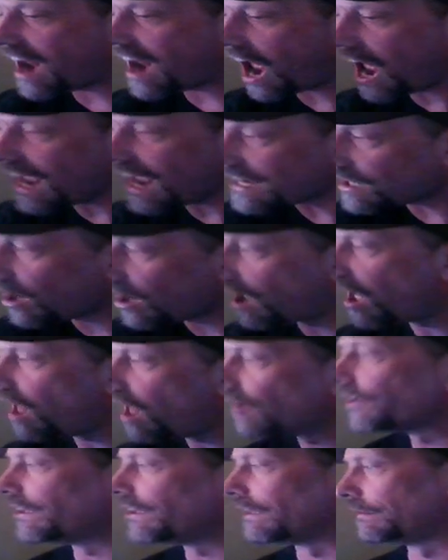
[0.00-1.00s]
I
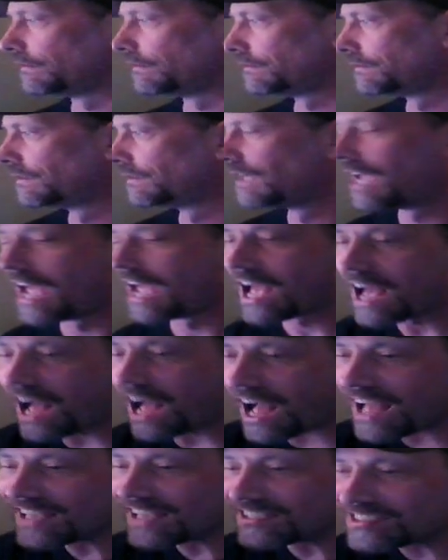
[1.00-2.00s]
called it.
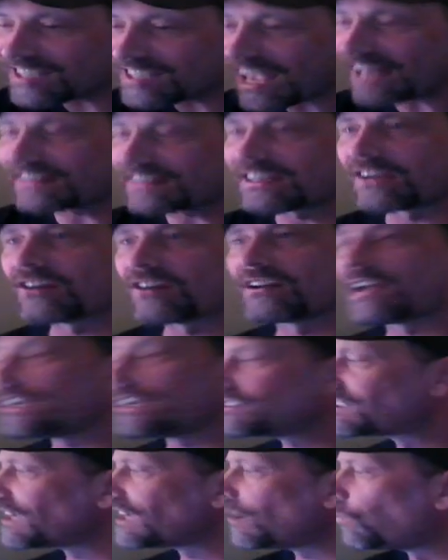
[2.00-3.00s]
I sat there and I
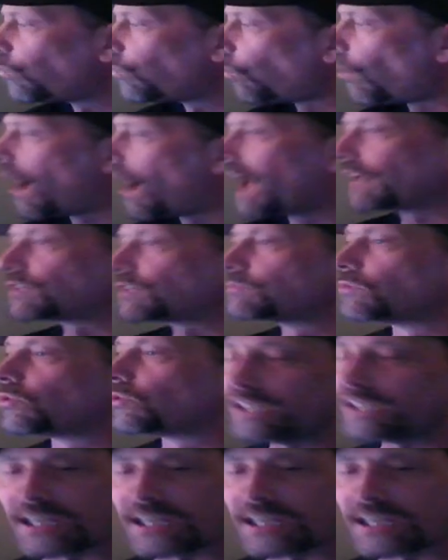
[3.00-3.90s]
said, watch, Maria